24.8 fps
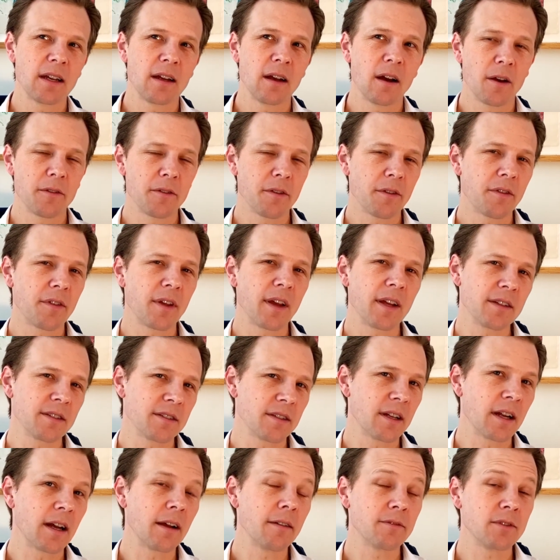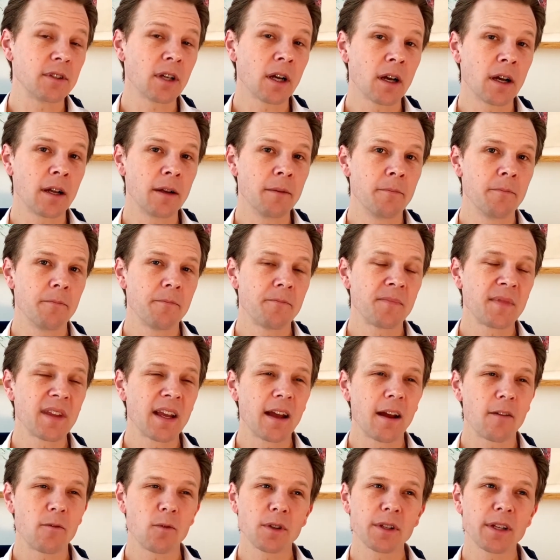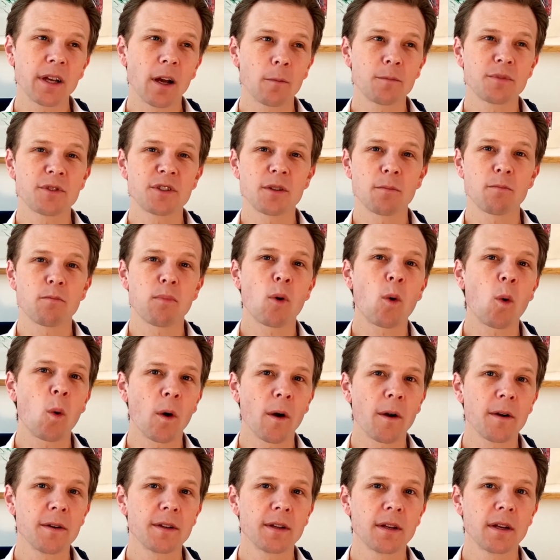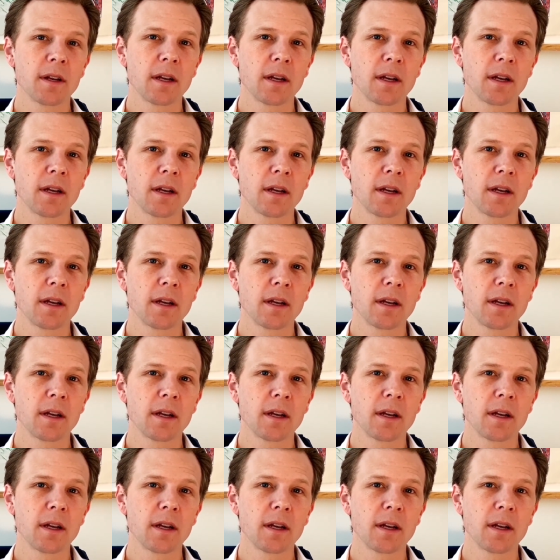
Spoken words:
other things that I've done, have really helped support